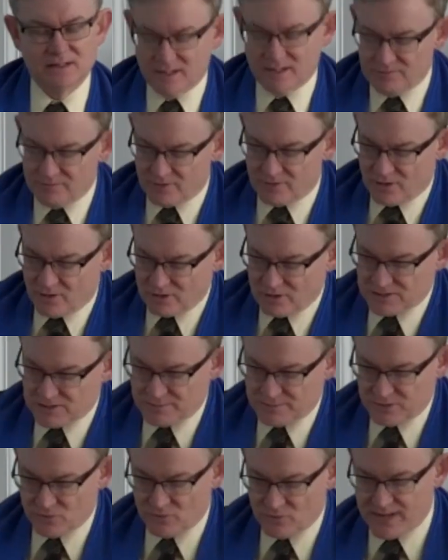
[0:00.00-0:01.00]
of
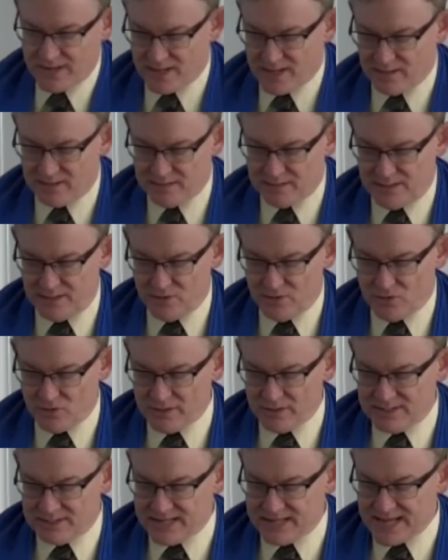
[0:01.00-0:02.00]
ultimate reality or
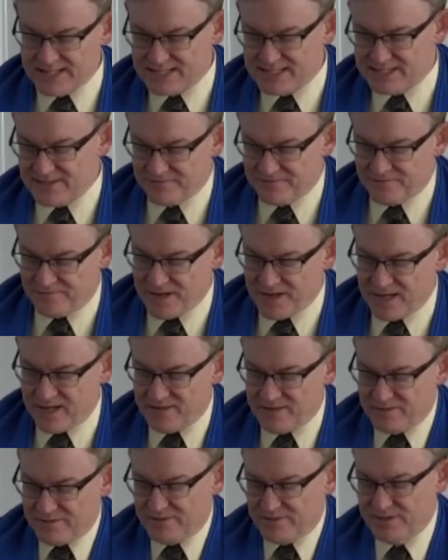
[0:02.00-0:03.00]
a test of
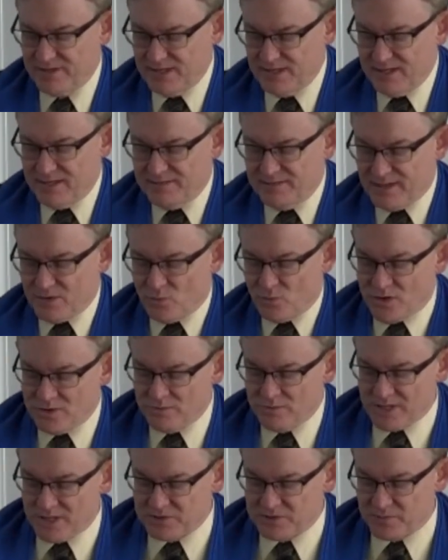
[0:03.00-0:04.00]
faith that
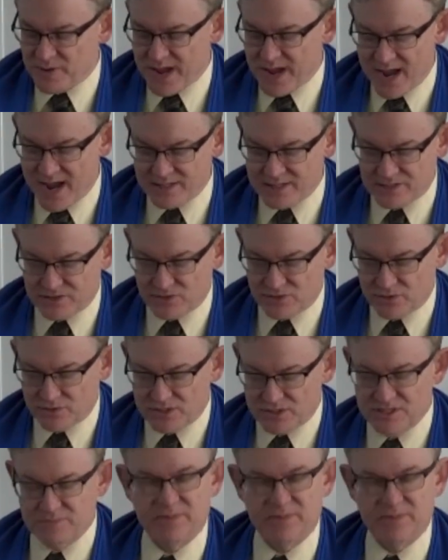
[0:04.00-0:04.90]
one must pass in order to